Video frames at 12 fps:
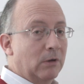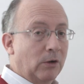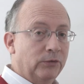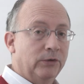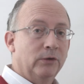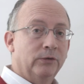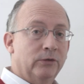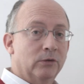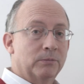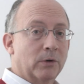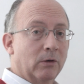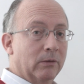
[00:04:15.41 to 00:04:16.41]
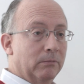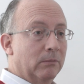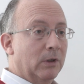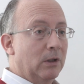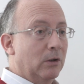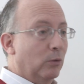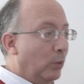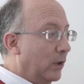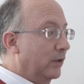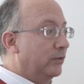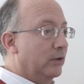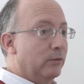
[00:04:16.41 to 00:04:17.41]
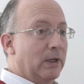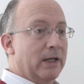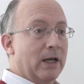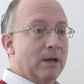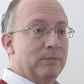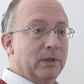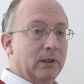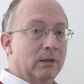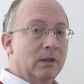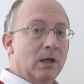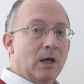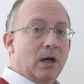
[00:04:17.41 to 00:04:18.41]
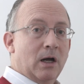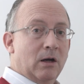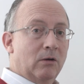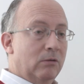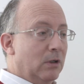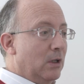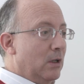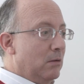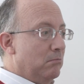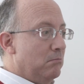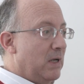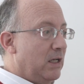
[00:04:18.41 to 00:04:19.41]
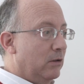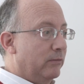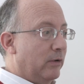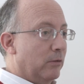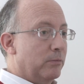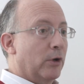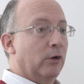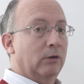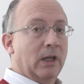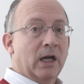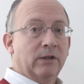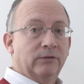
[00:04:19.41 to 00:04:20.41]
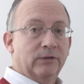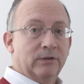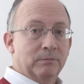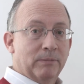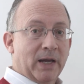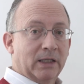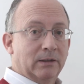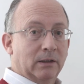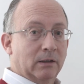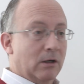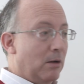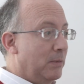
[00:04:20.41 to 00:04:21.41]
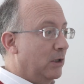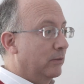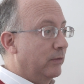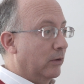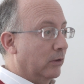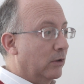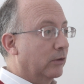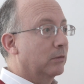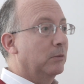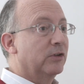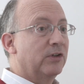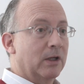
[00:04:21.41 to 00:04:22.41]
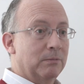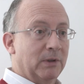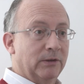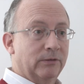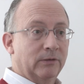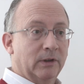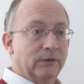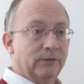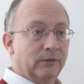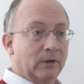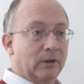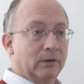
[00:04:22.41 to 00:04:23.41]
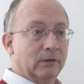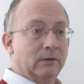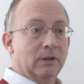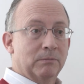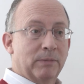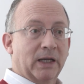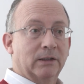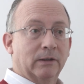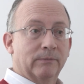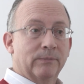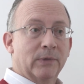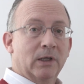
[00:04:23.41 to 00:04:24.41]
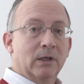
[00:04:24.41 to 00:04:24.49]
How serious is the problem? Where is it really happening? How many of our product lines is impacting? How many of our customer segments is impacting?